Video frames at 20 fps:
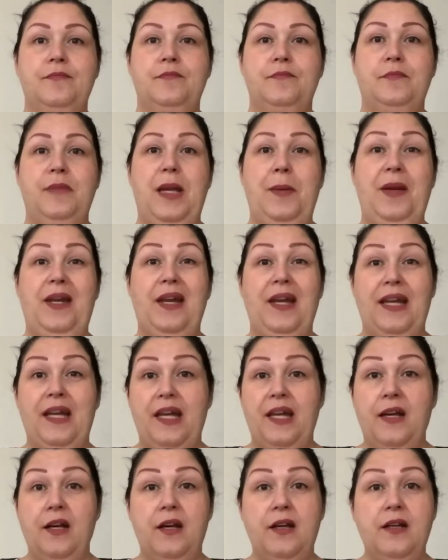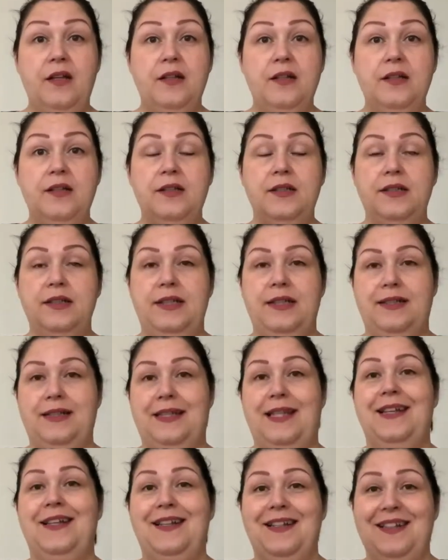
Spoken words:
maybe a year. It's